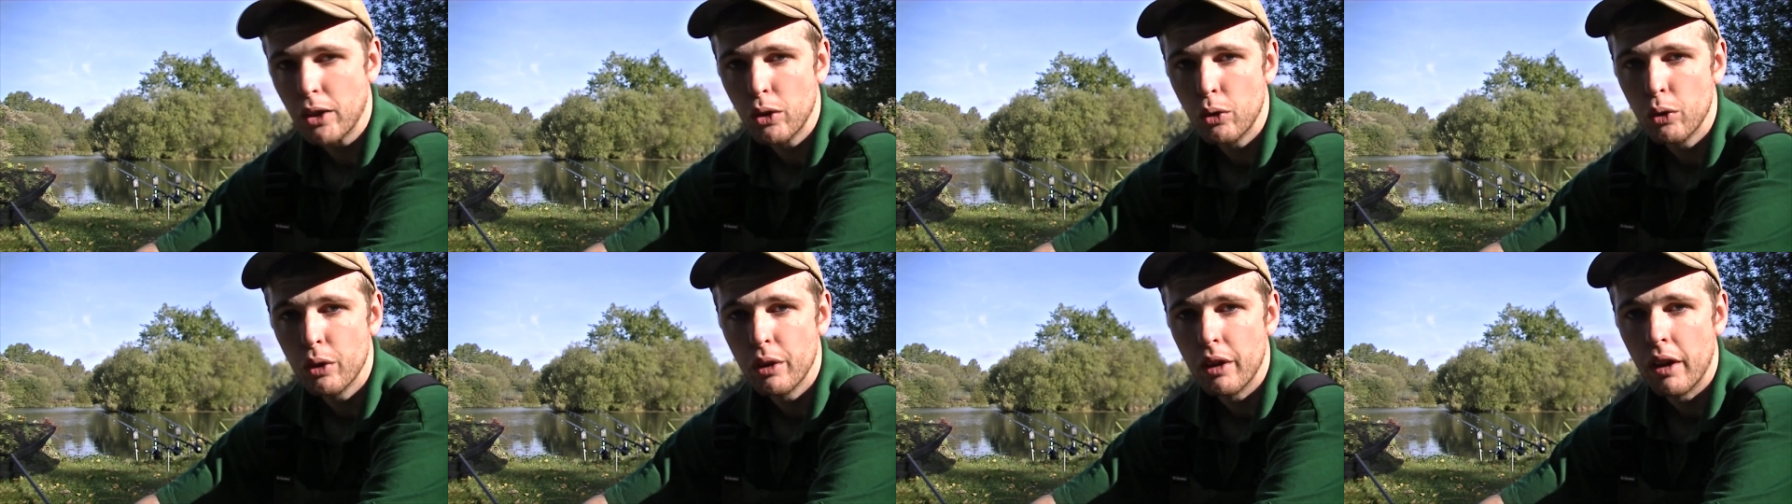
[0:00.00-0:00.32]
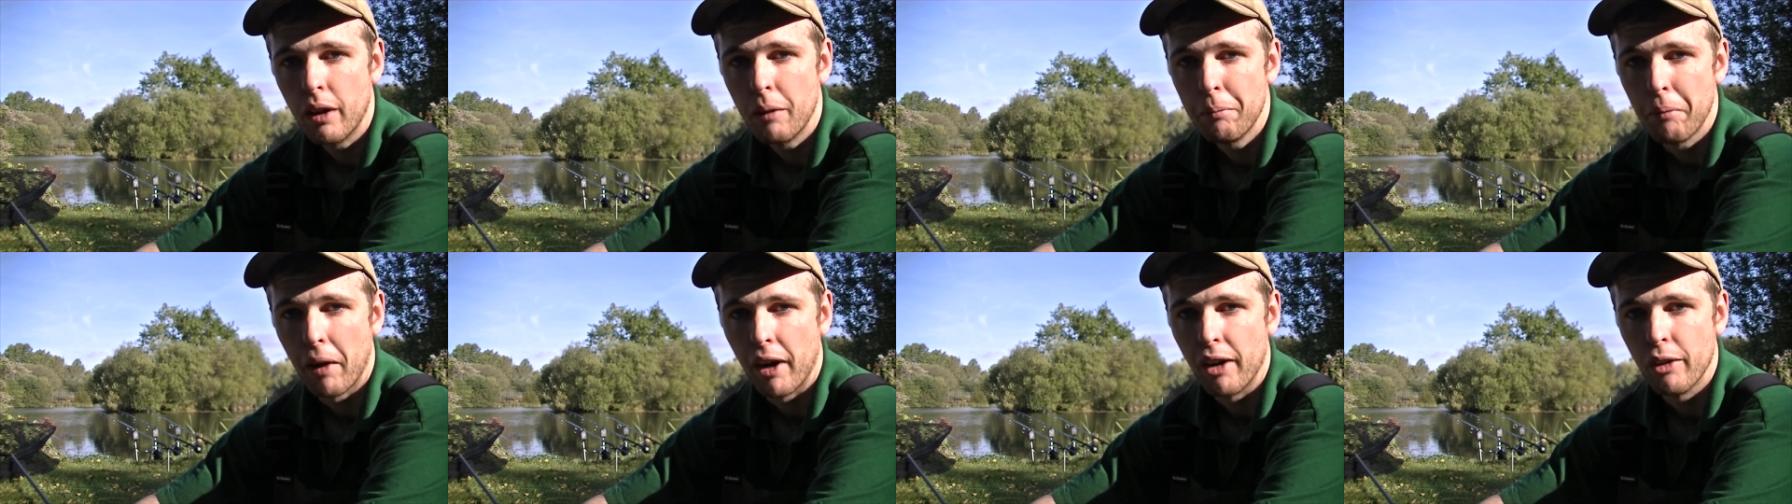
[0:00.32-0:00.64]
all
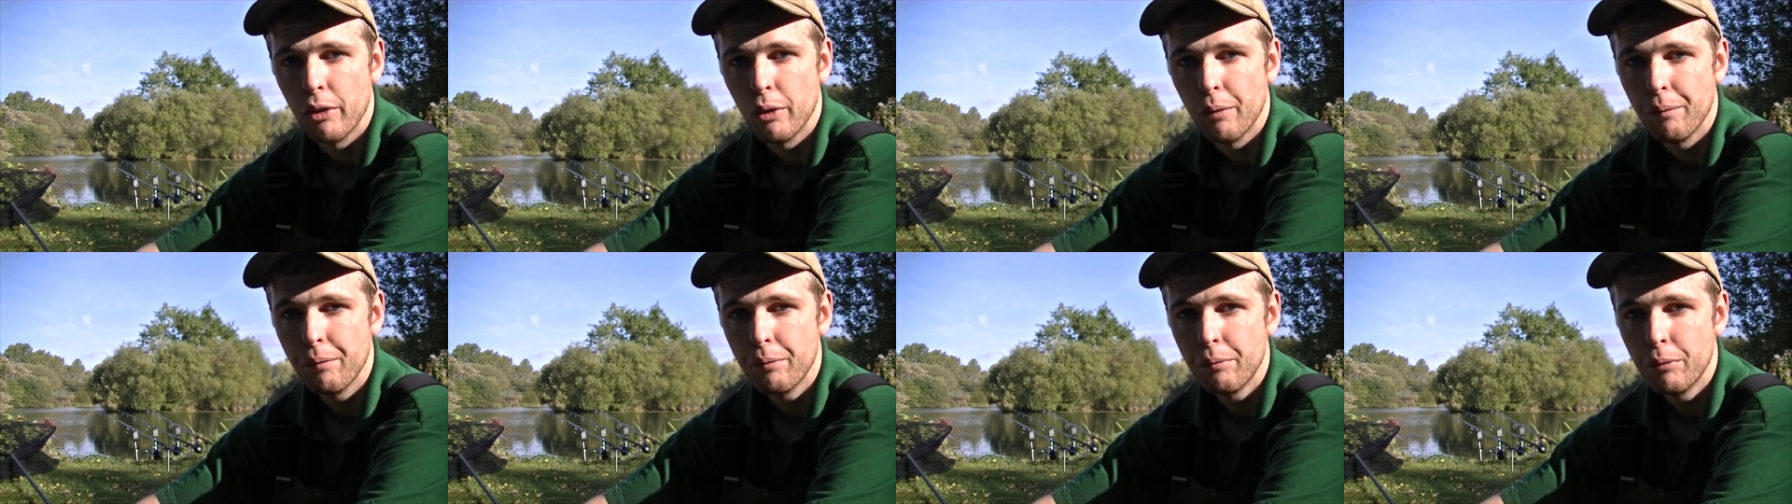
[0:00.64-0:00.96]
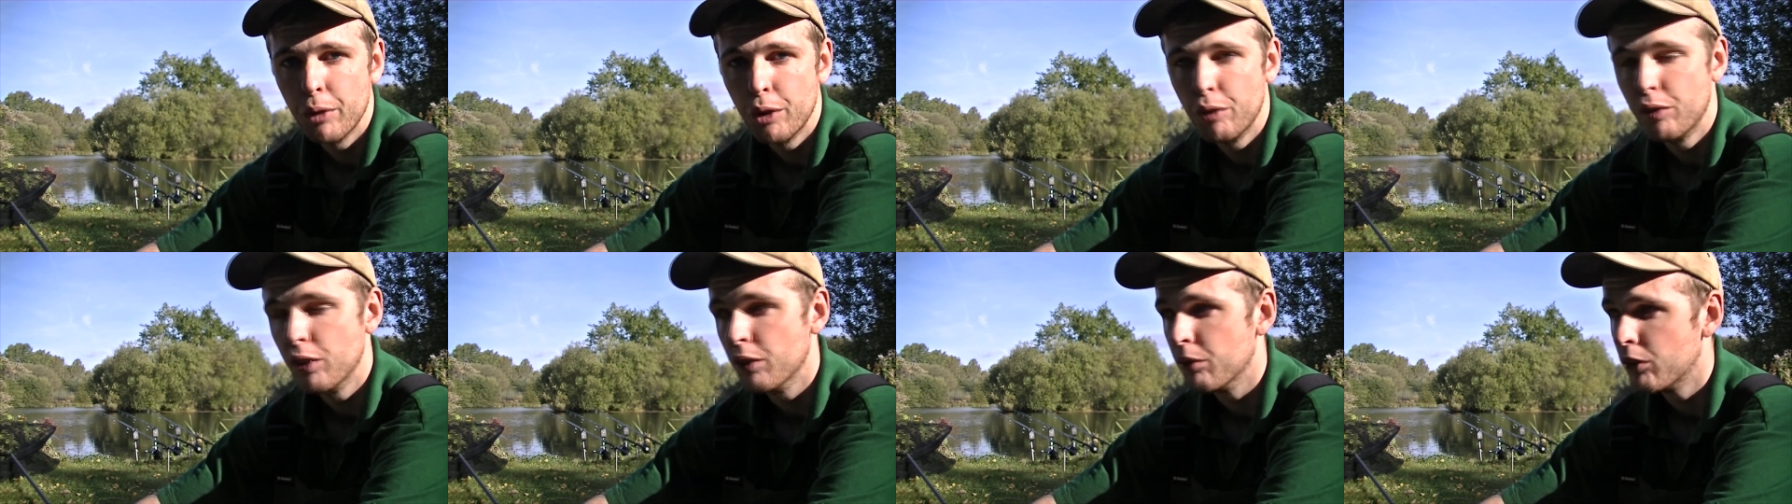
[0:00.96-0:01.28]
the bar up,
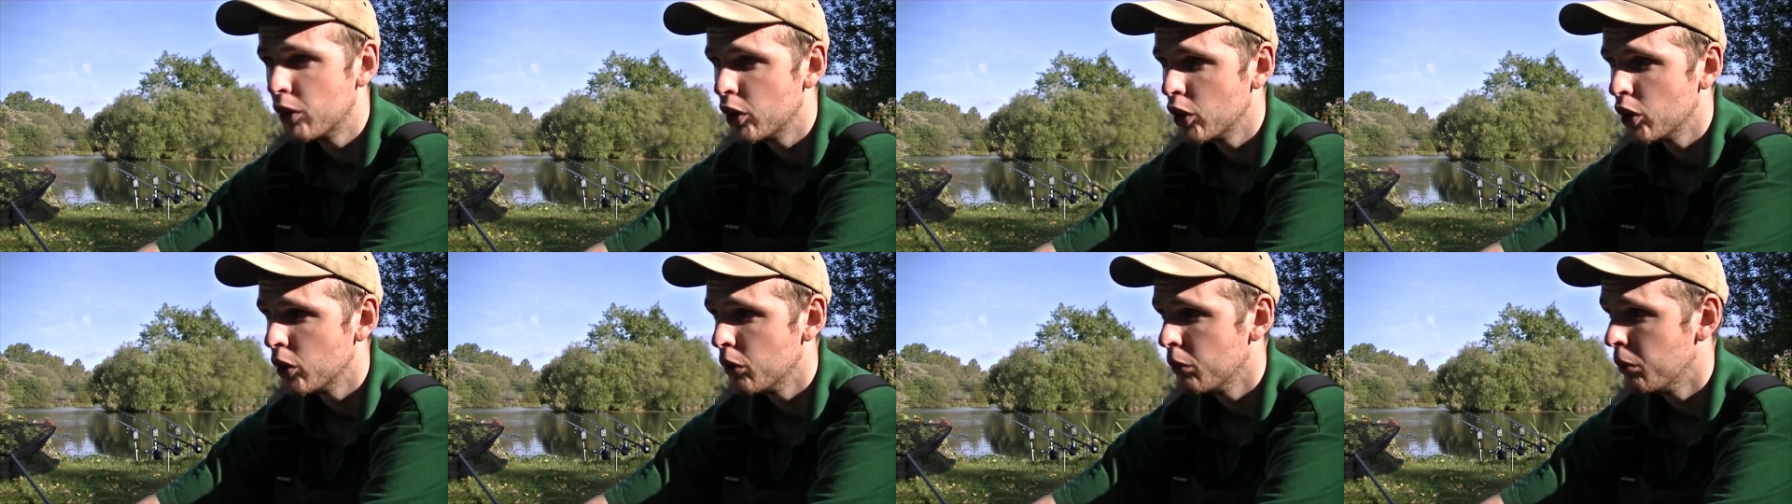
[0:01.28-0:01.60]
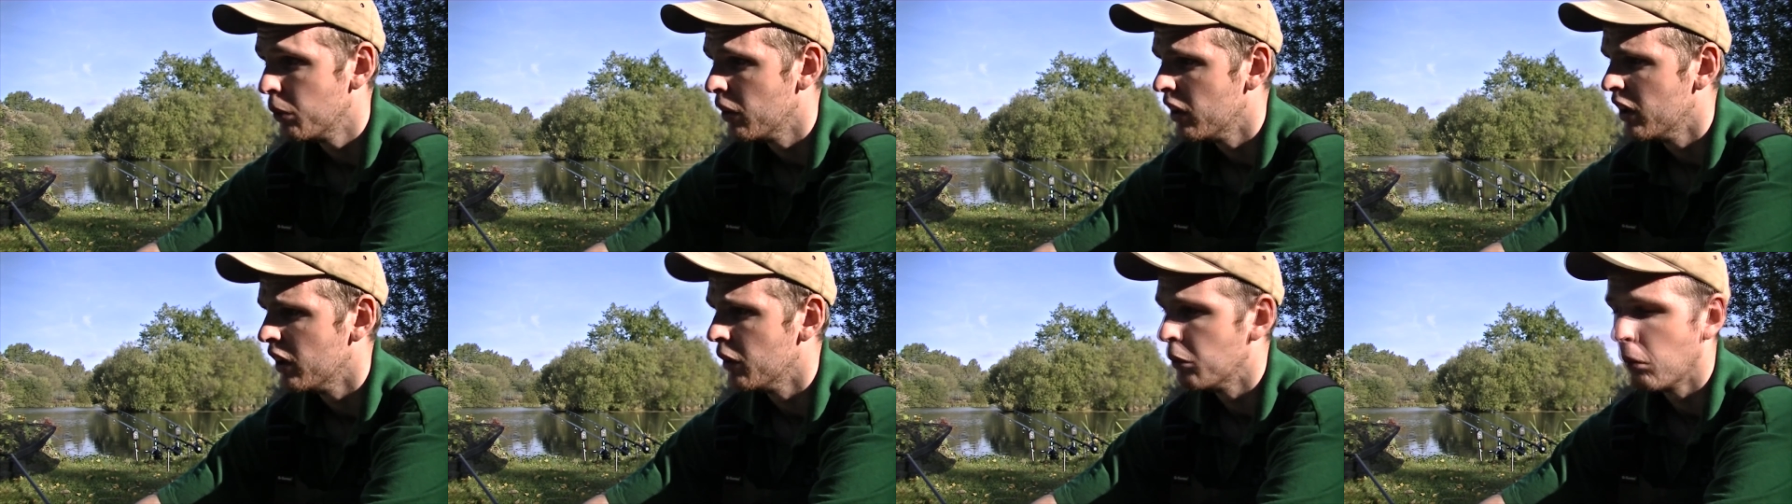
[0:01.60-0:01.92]
moved up to
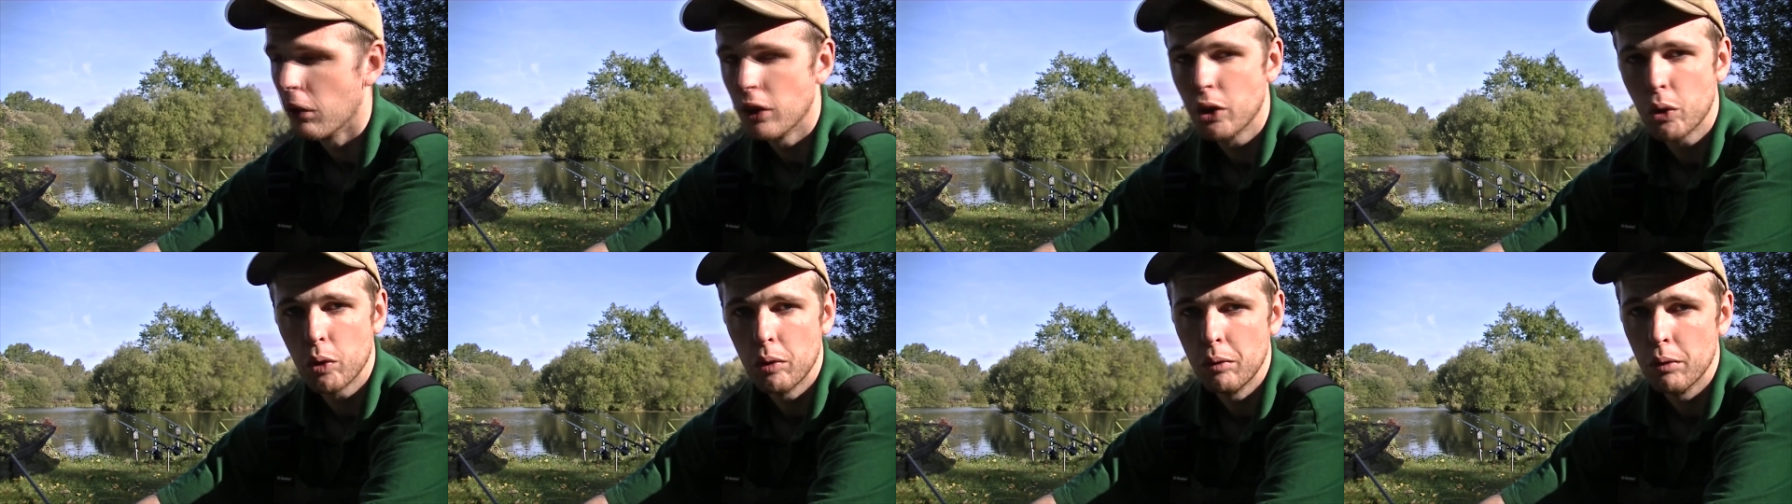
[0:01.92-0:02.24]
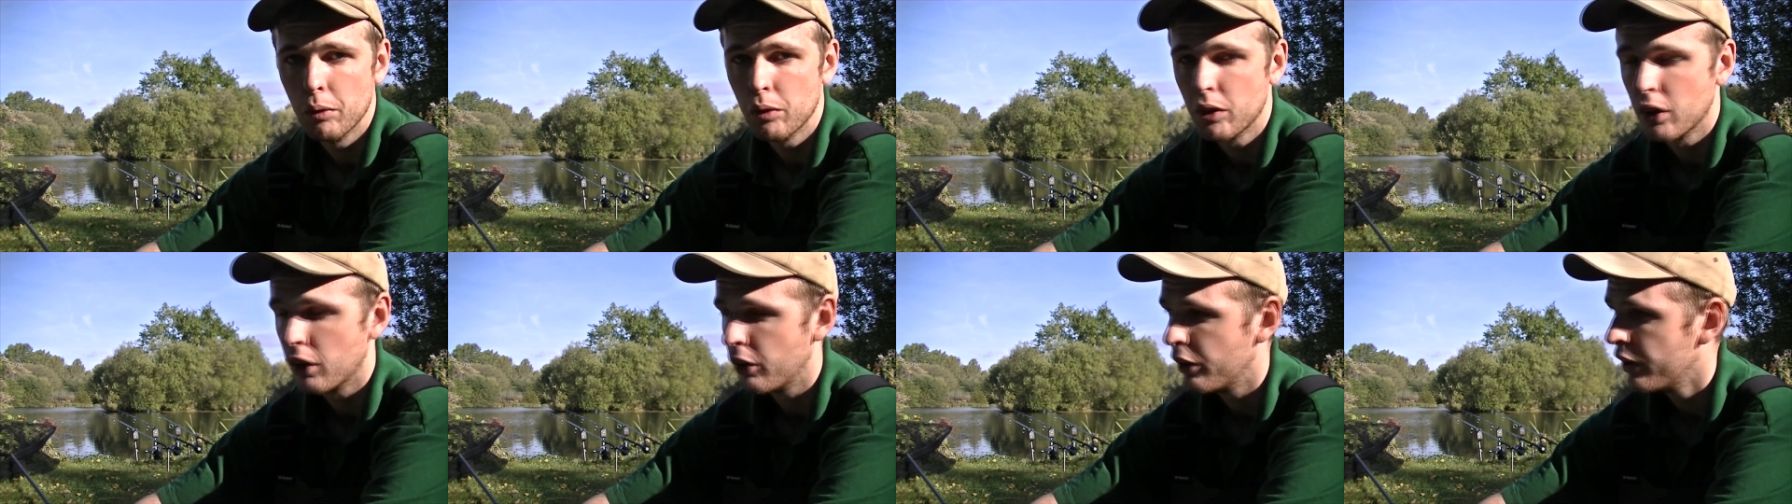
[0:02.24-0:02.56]
1 swim
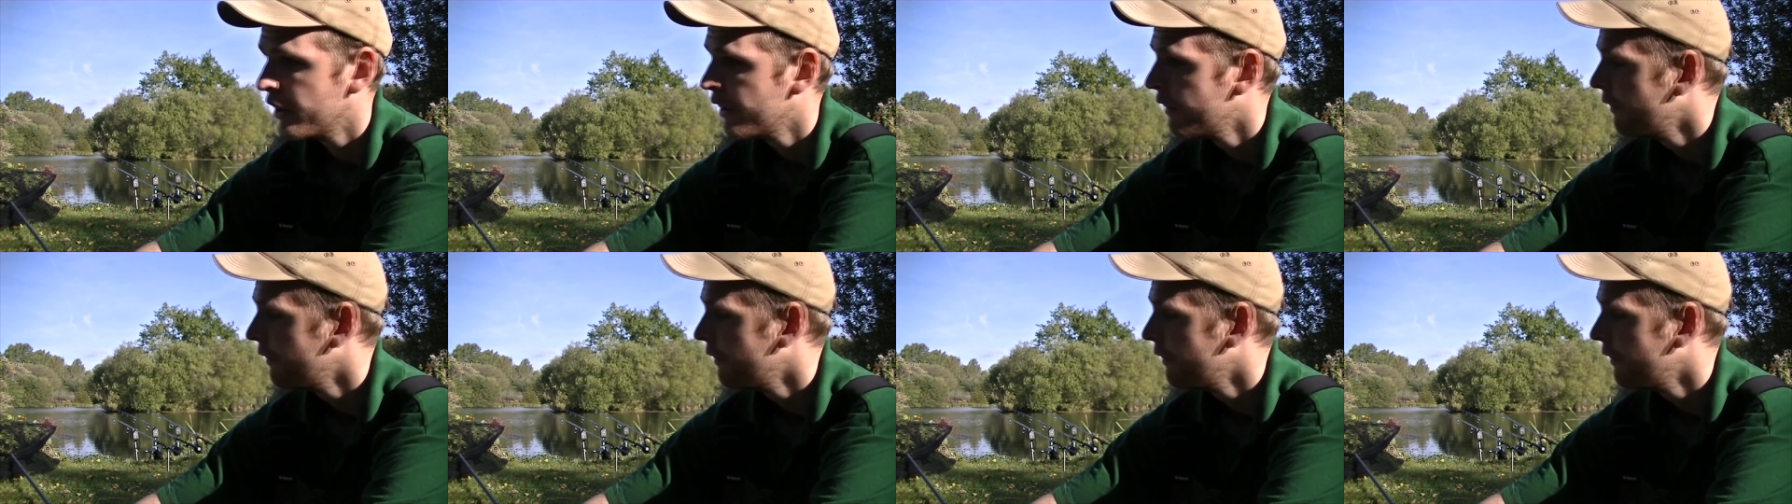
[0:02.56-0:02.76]
up, sorry,